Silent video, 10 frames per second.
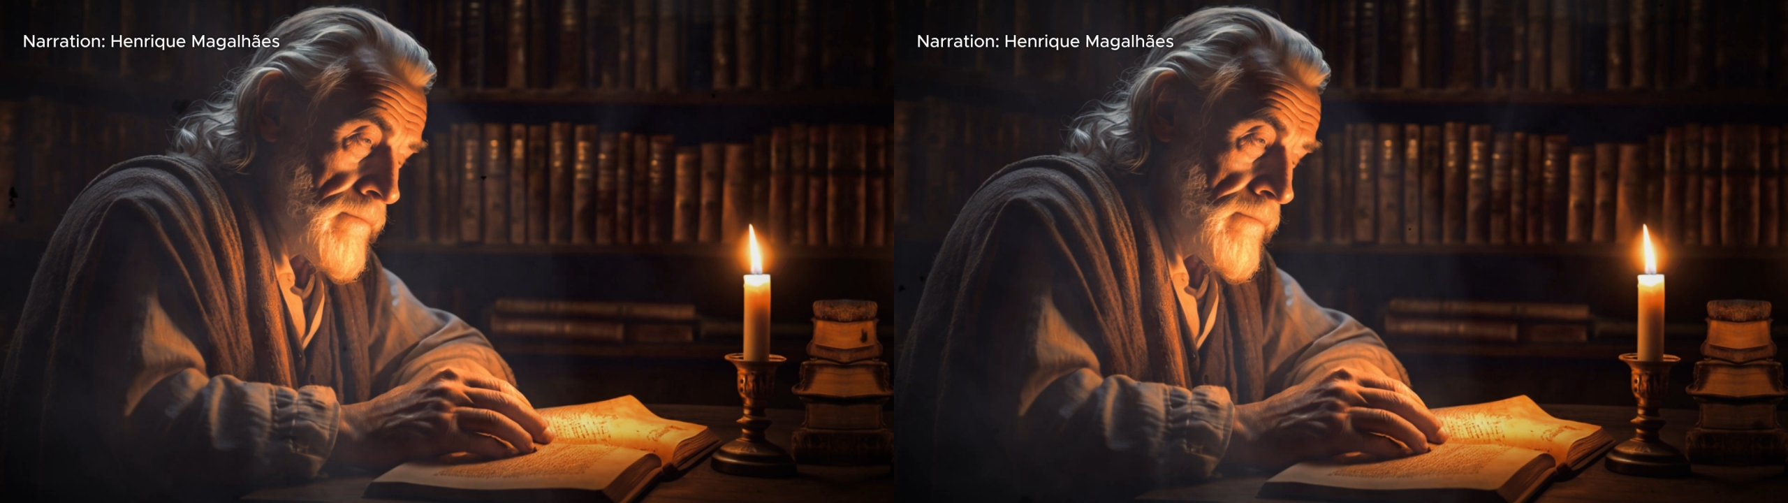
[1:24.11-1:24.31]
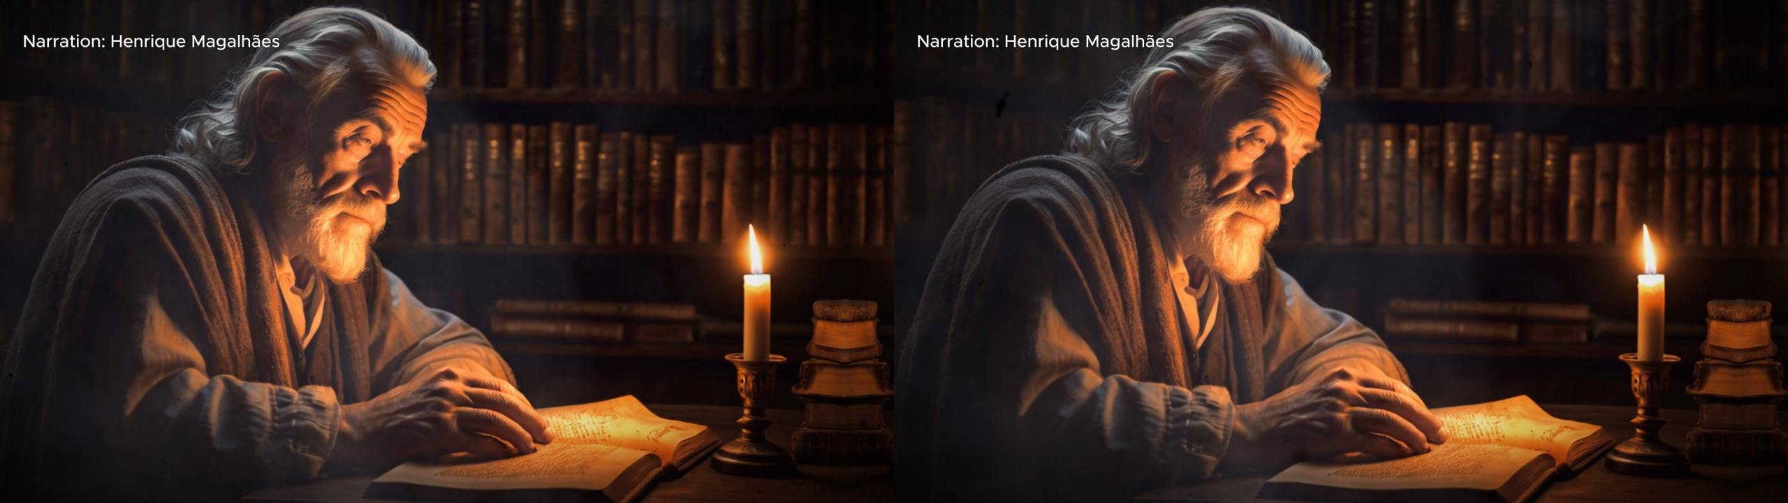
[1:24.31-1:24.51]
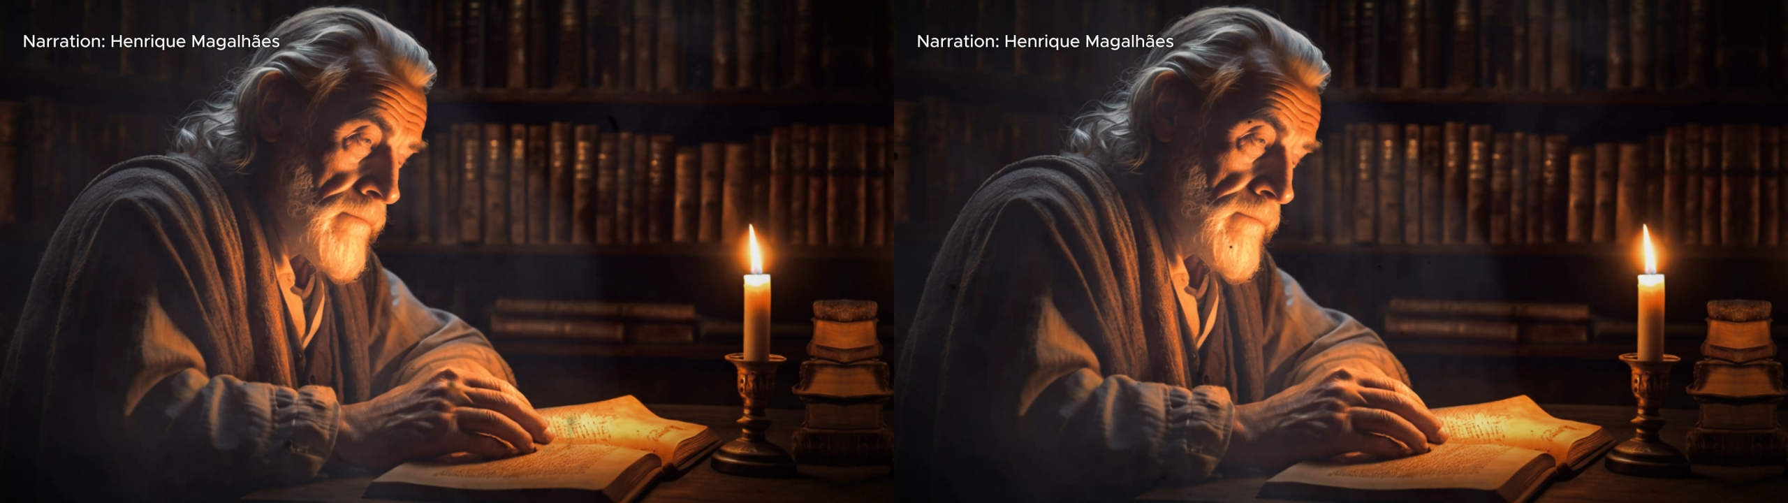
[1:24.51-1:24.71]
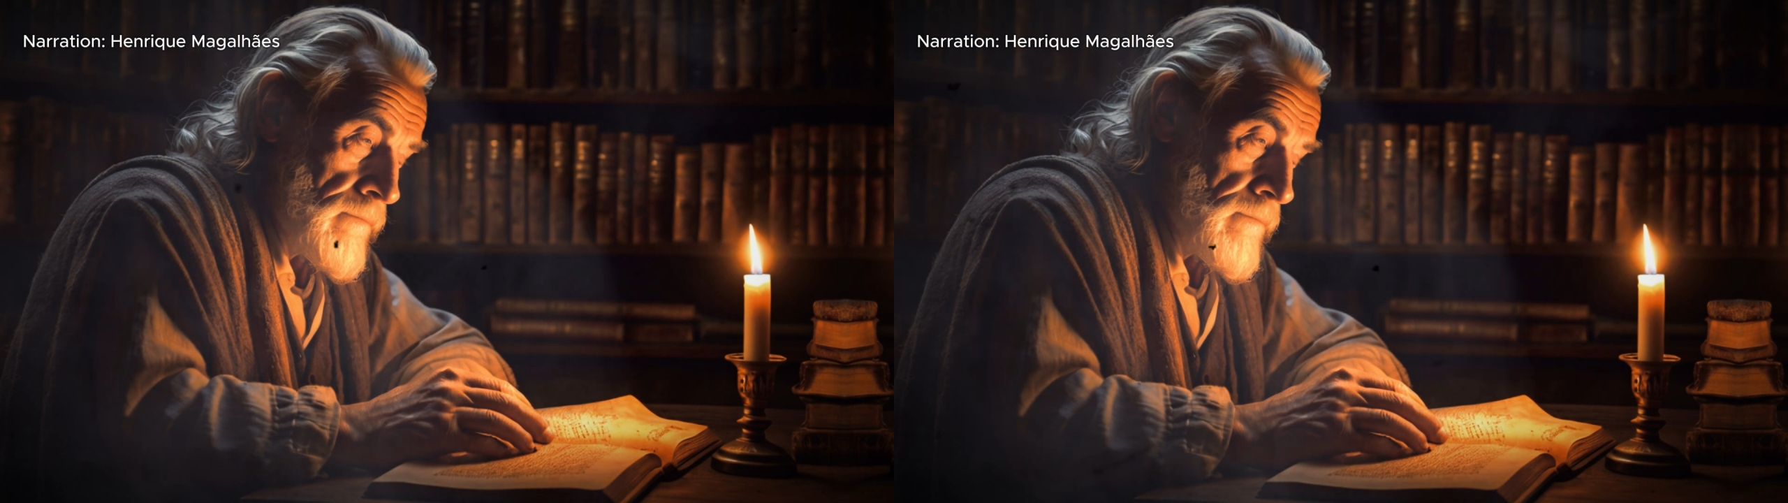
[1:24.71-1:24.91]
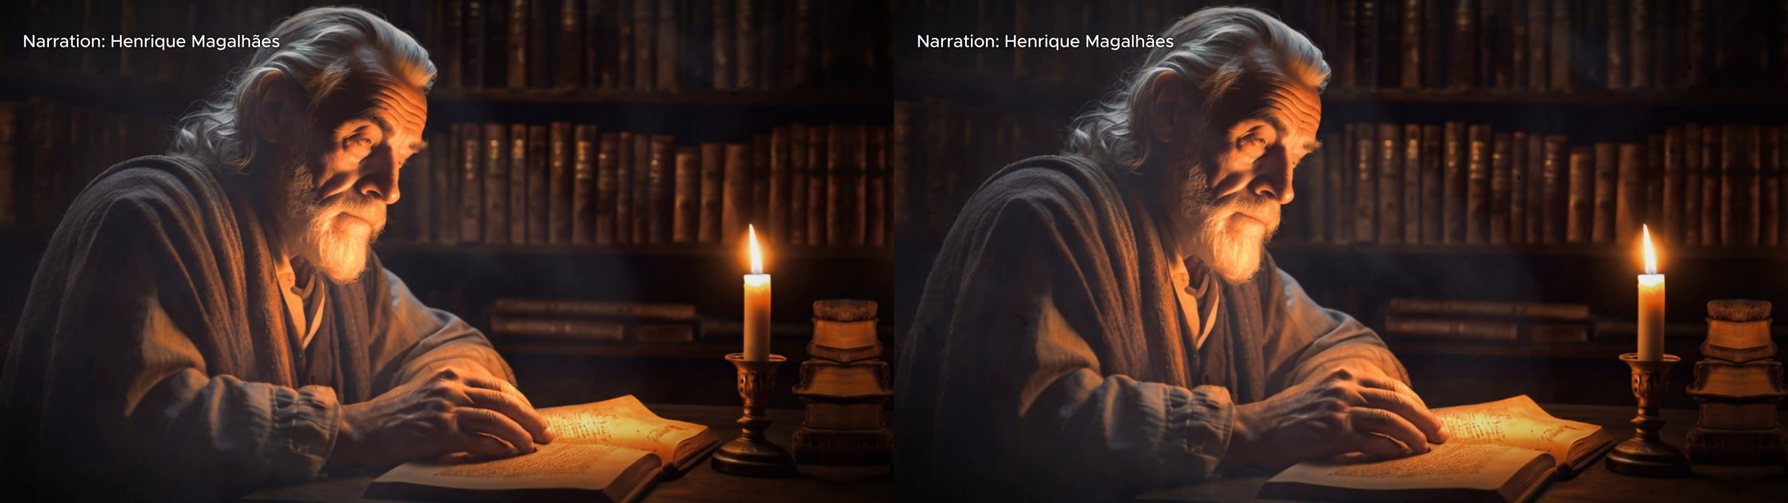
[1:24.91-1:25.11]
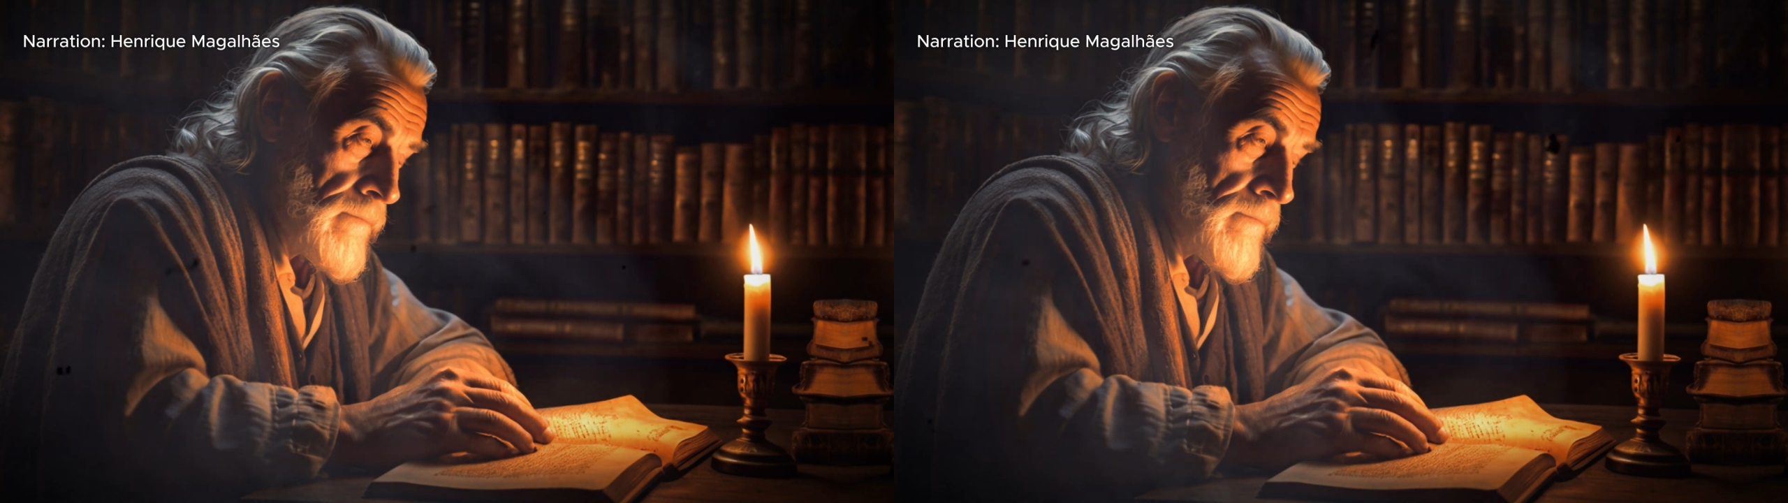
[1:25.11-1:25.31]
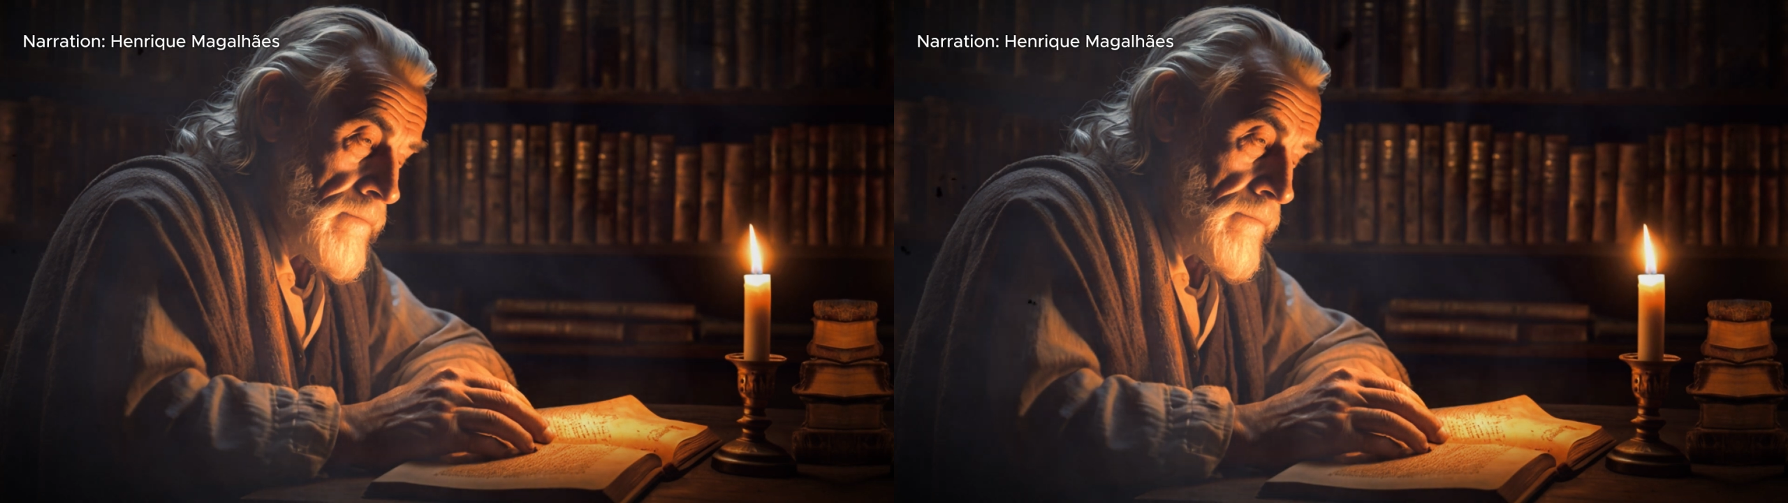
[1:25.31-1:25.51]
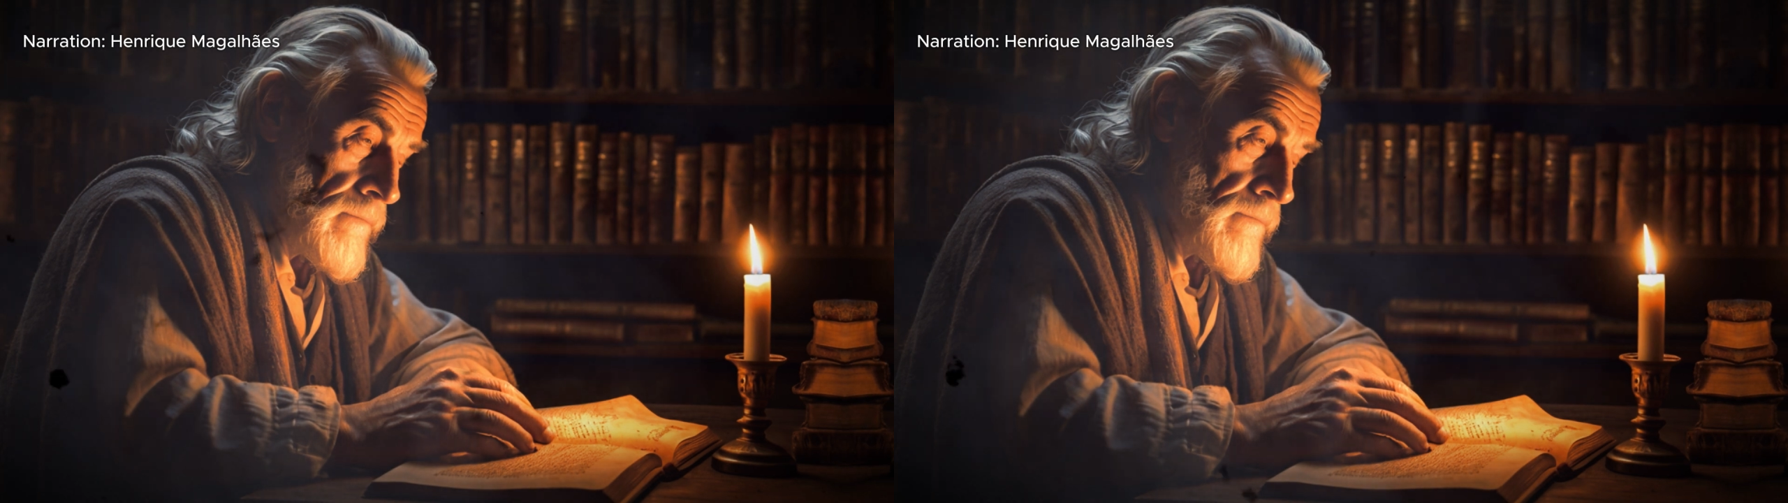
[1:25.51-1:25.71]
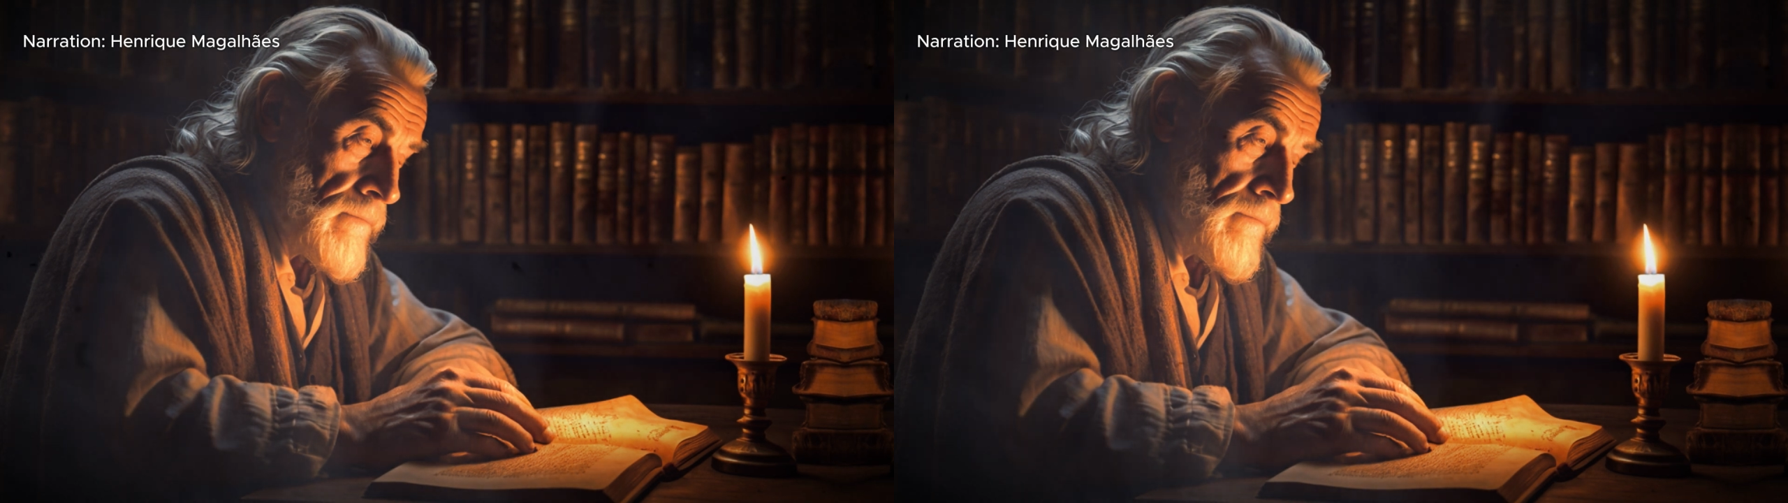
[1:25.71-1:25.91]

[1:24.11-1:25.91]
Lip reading: our goals, our objectives.